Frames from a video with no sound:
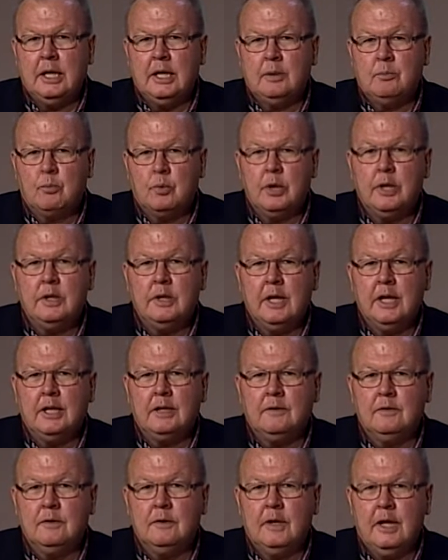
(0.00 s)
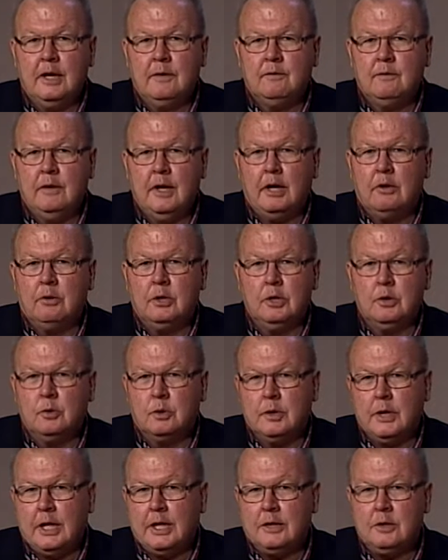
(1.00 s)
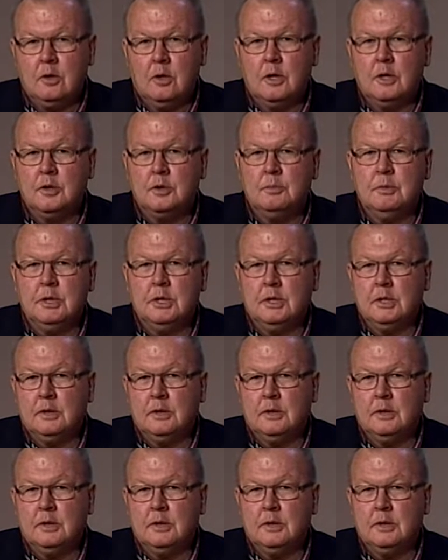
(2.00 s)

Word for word: and bring that, that veteran or that guardsman